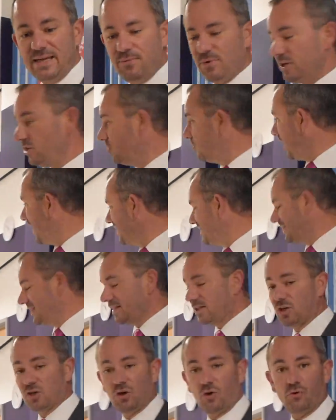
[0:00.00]
when you enter
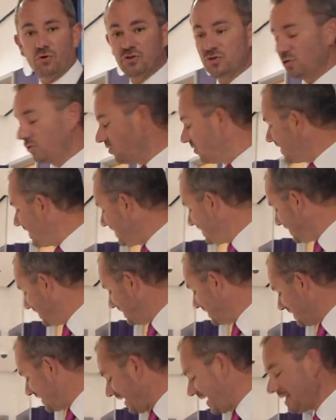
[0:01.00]
the corridor is
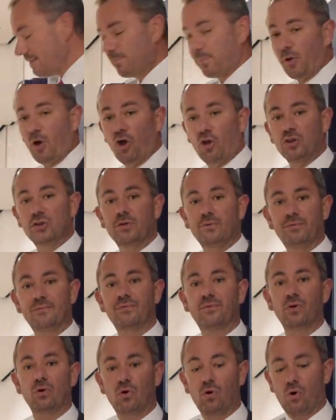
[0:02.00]
the tape on the
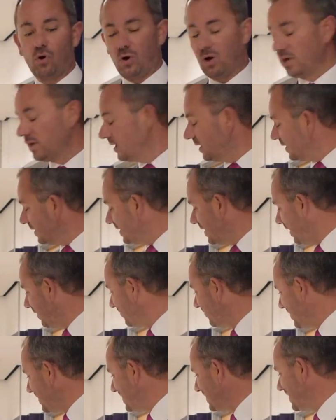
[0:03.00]
floor. Now
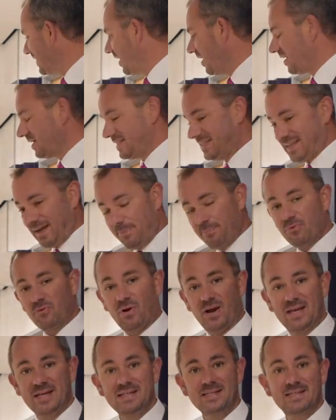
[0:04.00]
this
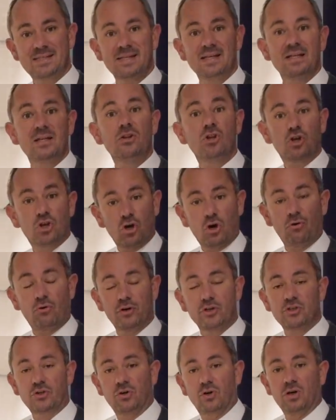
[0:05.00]
separates the
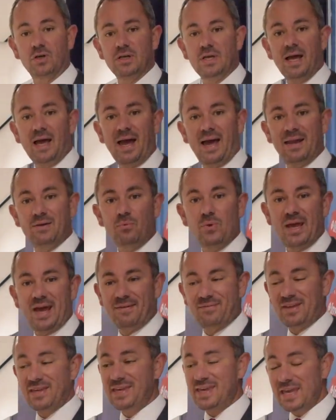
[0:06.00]
corridor, and we
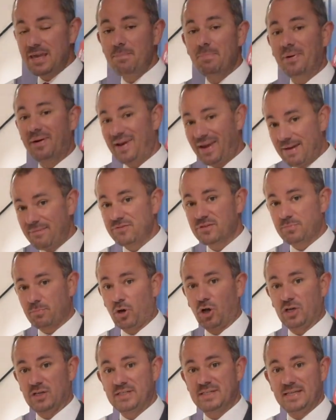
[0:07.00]
have a keep left
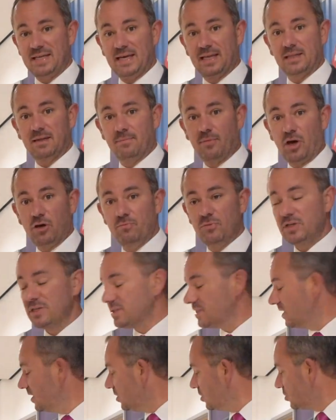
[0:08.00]
policy at the moment,
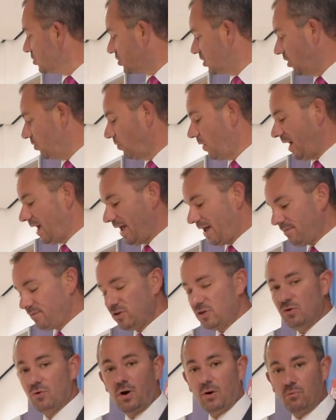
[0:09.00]
so wherever
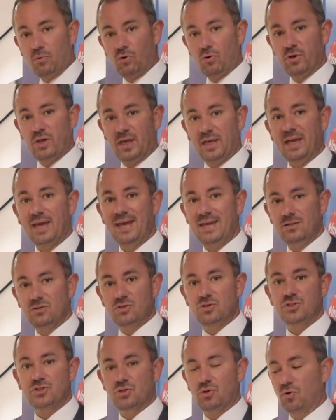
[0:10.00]
you are walking in
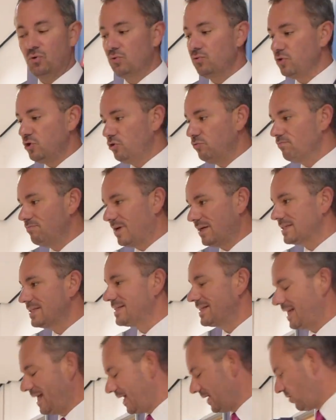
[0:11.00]
the school you must
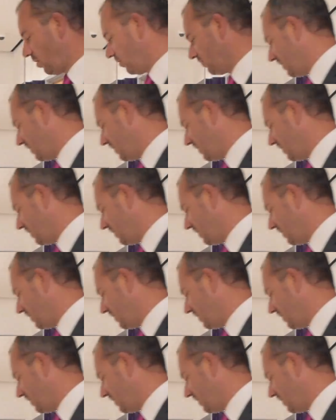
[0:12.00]
stand on